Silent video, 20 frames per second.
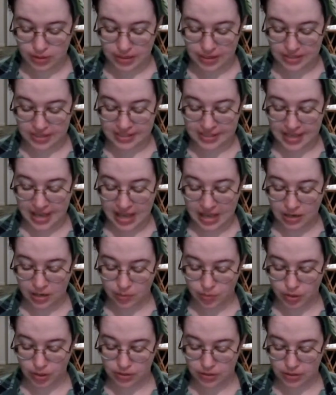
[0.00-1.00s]
Its gate,
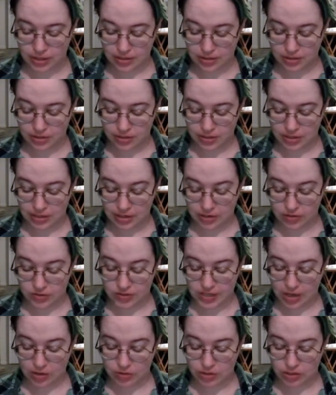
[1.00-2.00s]
upon the near
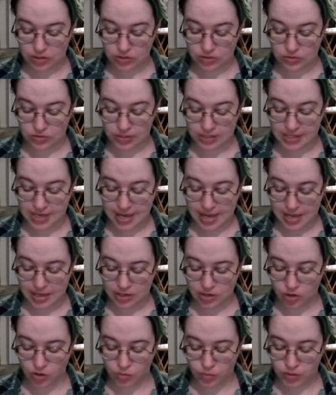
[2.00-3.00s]
southeastern
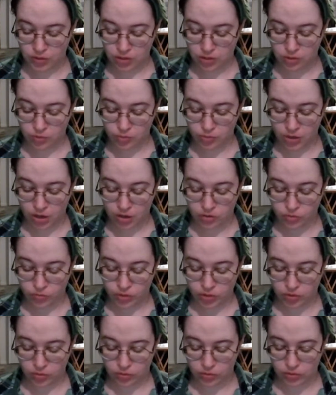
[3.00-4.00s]
side, opened on a broad
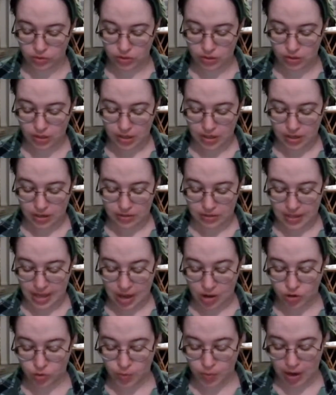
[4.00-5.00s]
road, the
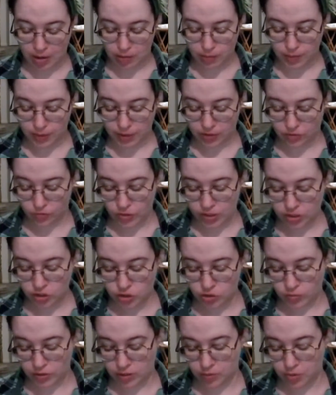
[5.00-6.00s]
outer parapet of
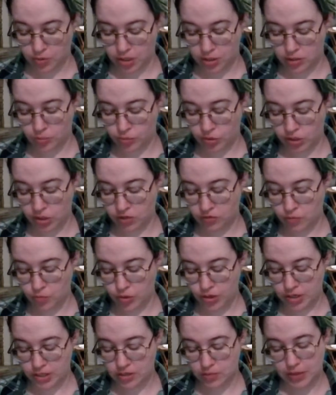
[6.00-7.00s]
which ran upon the brink of a
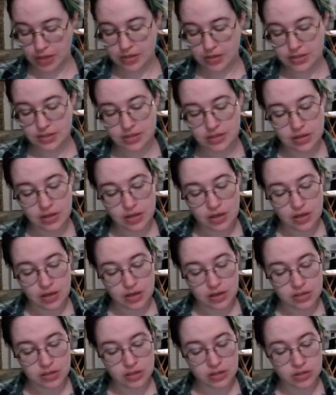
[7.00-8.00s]
precipice,
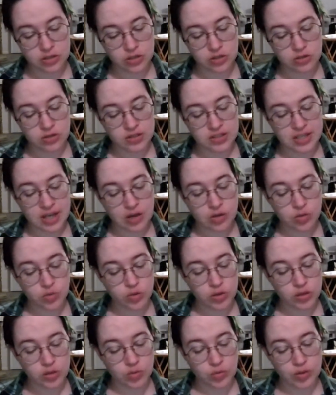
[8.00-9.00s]
until it turned
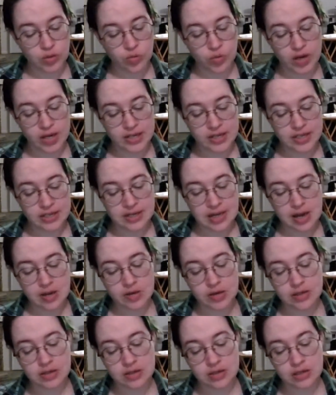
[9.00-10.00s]
southward and went winding
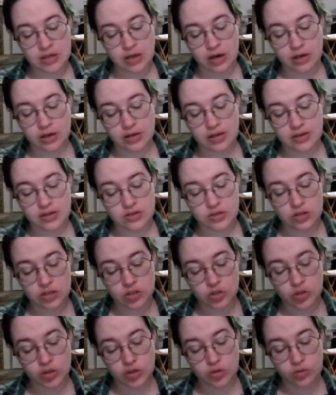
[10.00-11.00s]
down into the darkness to
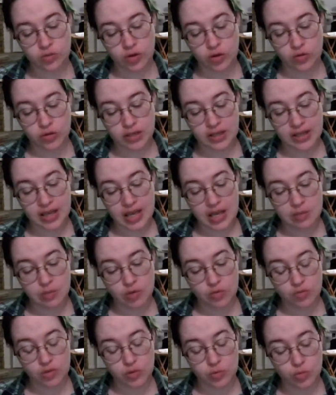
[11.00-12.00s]
join the road that came
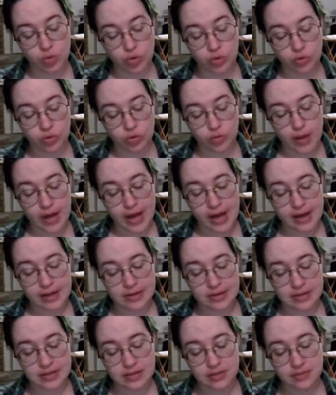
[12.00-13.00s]
over the Morgul
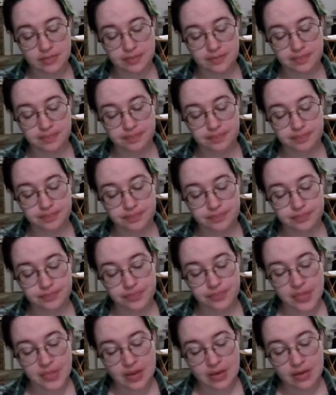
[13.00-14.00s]
Pass.
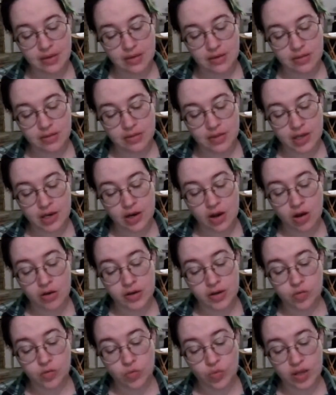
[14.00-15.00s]
Then
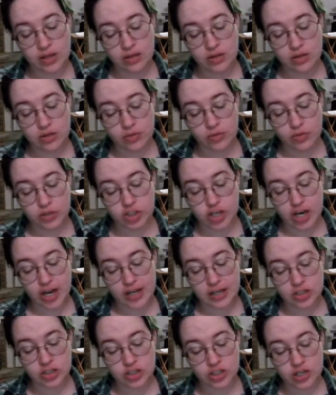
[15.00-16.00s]
on it went through a
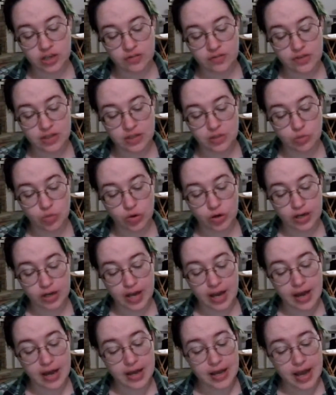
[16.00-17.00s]
jagged shift in the
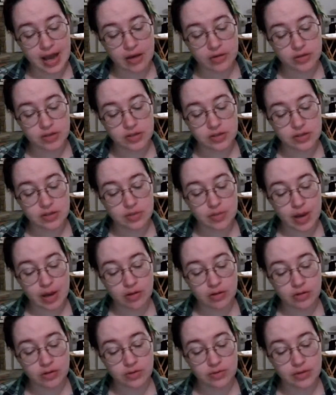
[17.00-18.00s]
Morgai, out into
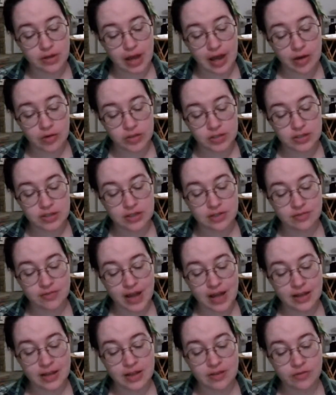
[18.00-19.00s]
the
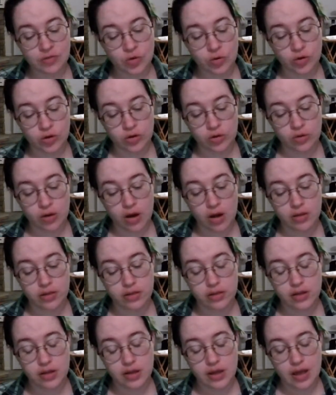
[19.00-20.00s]
valley of Gorgoroth,
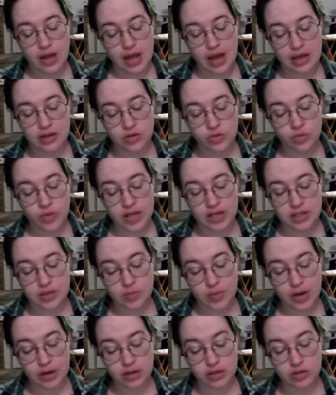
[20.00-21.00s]
and away to
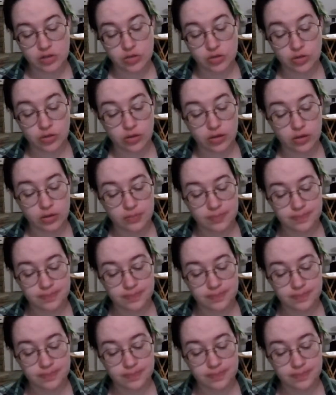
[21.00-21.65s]
Barad-dûr.